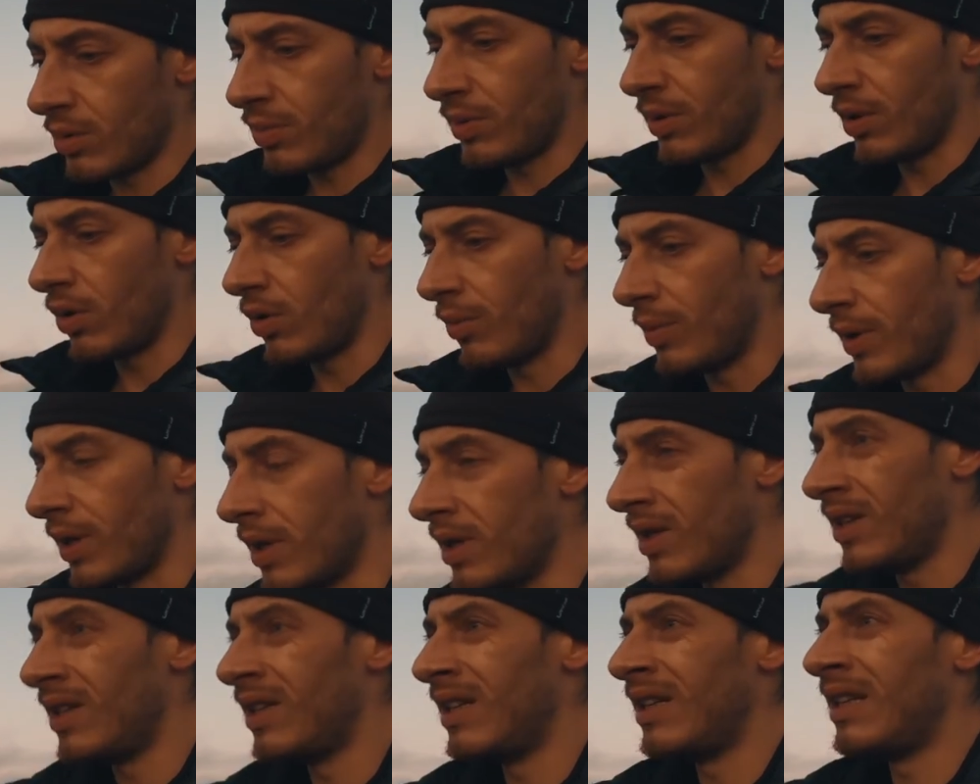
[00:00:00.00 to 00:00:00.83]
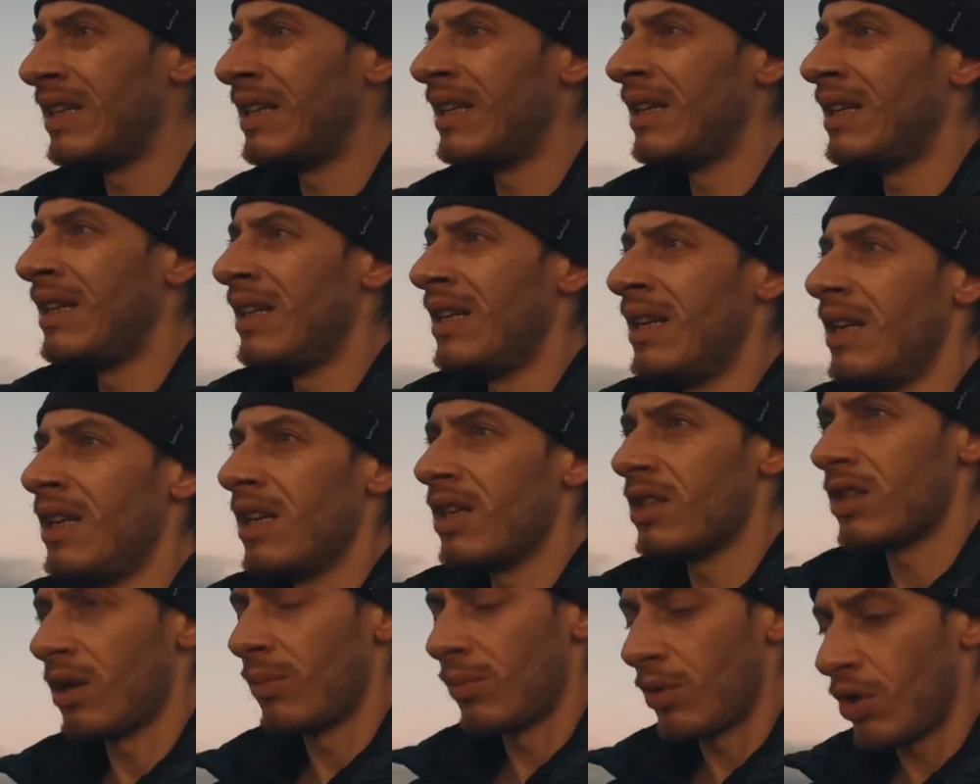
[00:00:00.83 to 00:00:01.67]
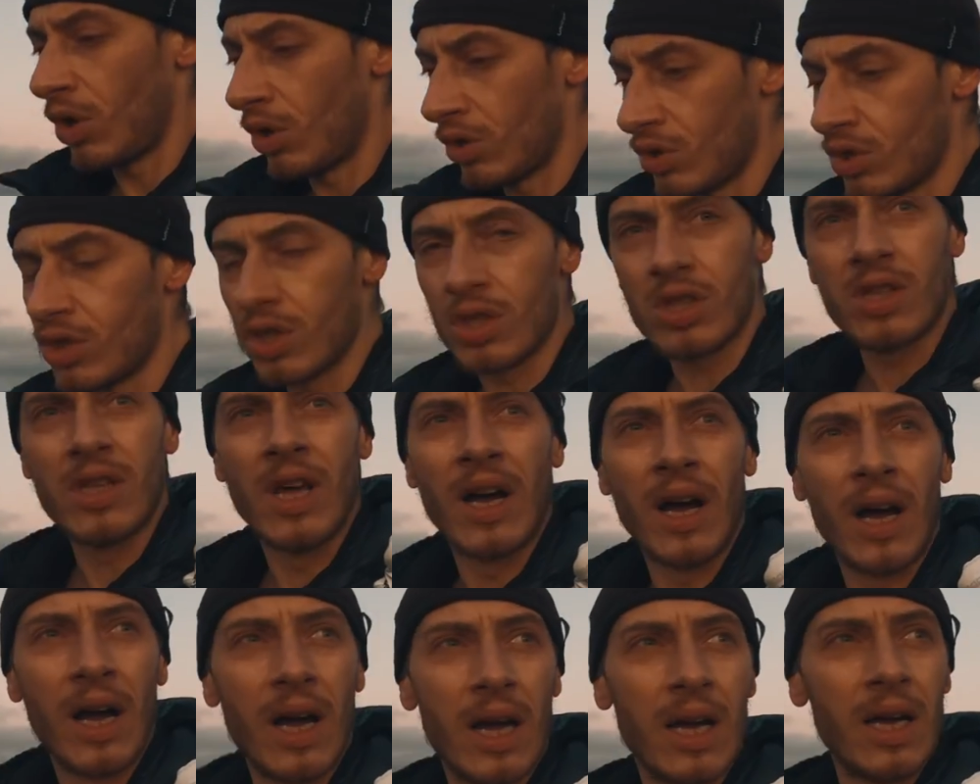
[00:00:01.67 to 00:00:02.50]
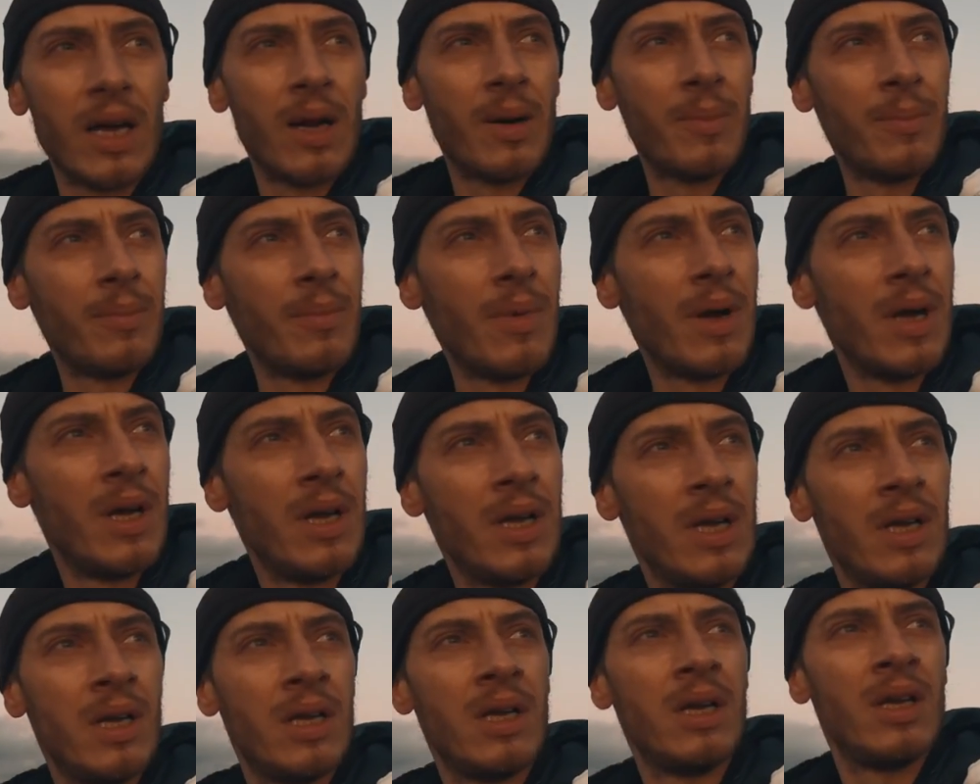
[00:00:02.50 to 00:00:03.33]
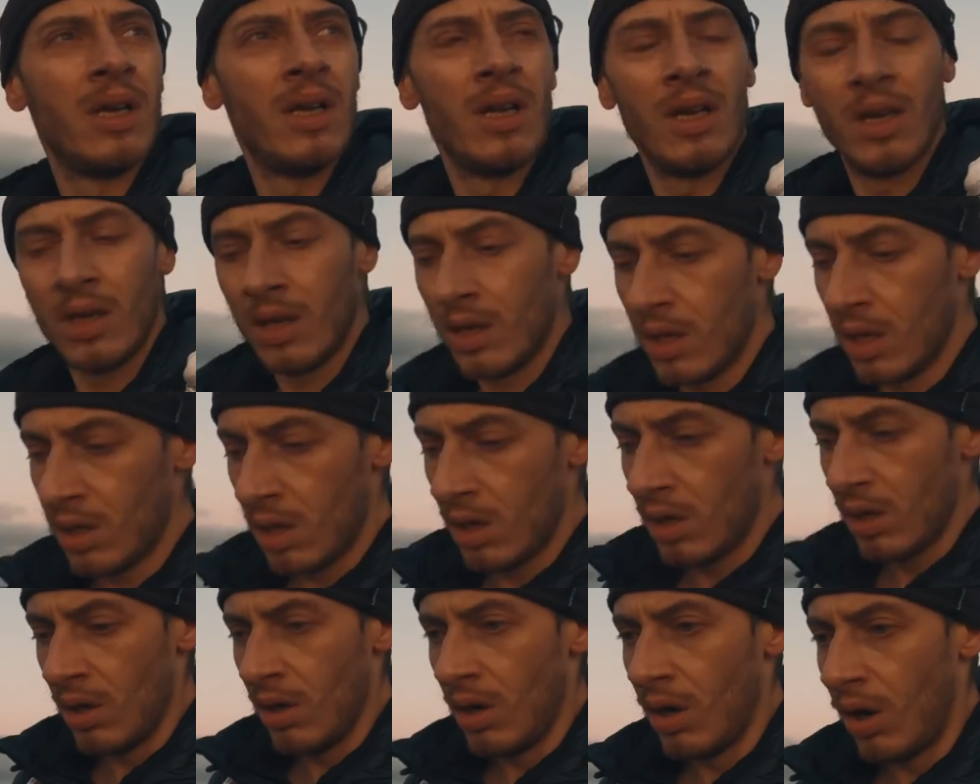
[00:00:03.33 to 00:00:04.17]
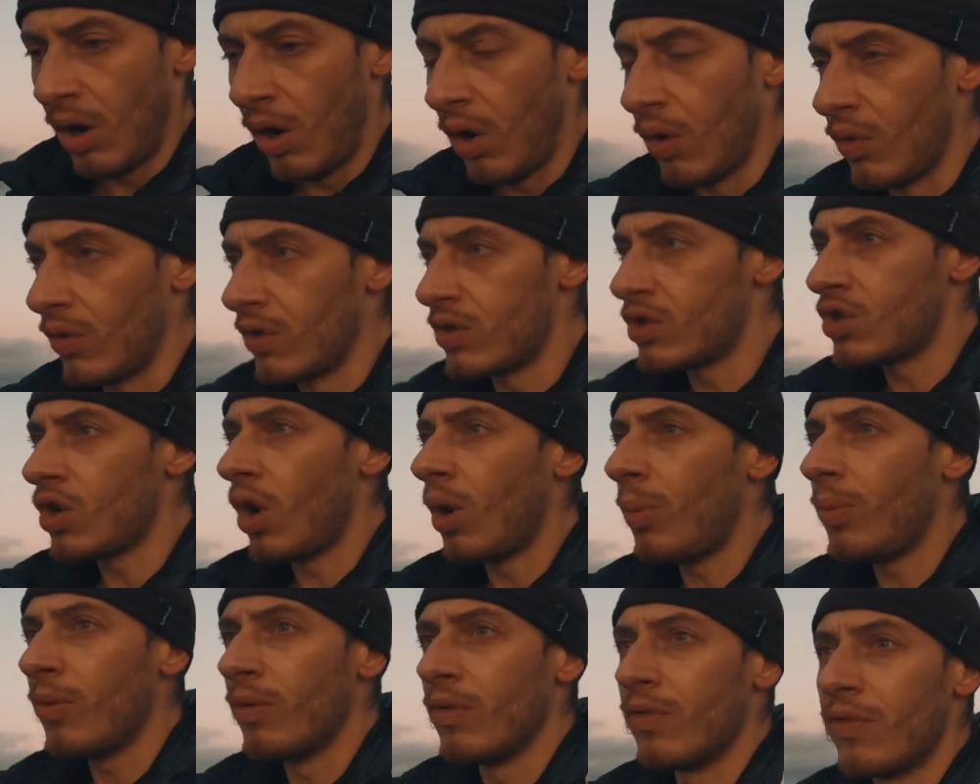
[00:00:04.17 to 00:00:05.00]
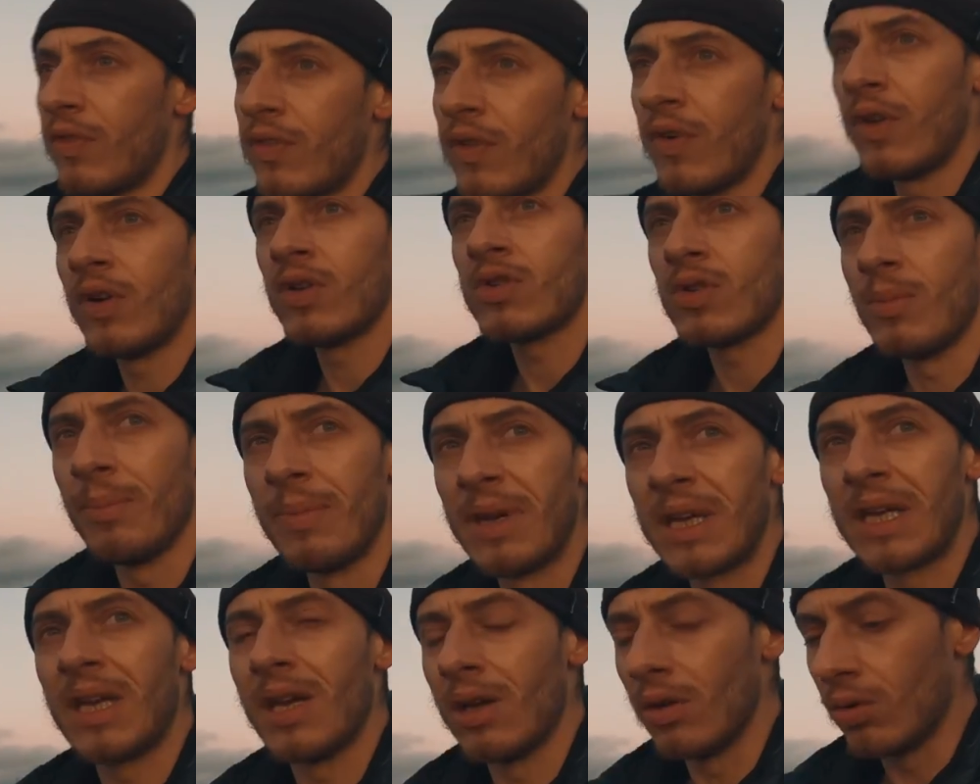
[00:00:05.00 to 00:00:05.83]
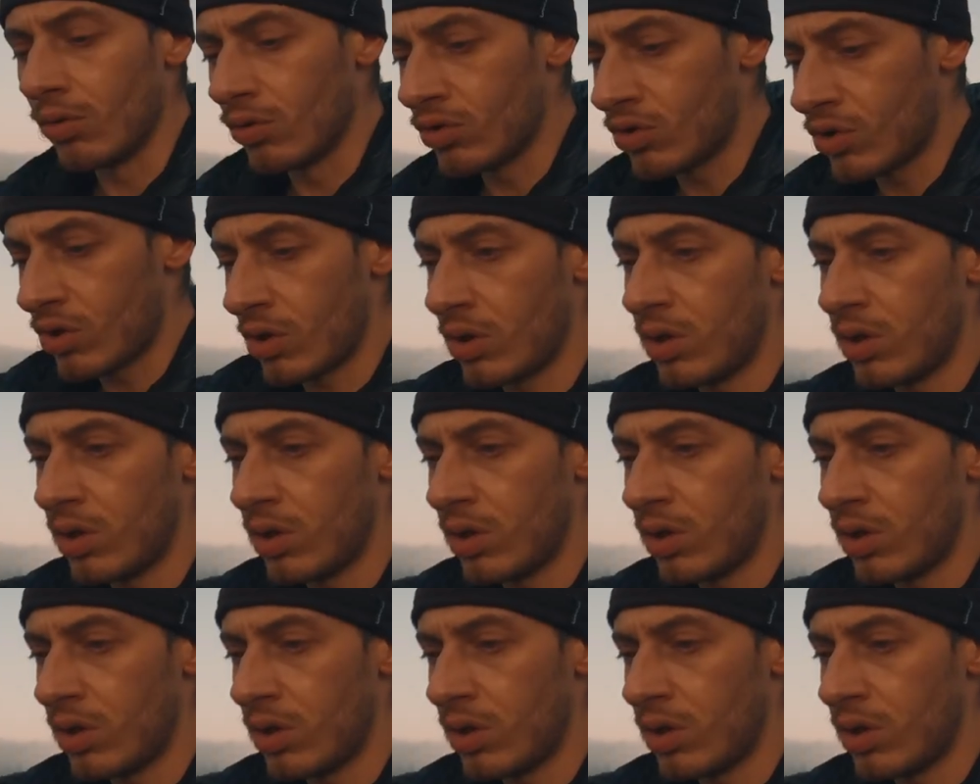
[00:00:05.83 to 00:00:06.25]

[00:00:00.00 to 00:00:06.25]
a little bit because I'm conscious that I am on the top of some big hills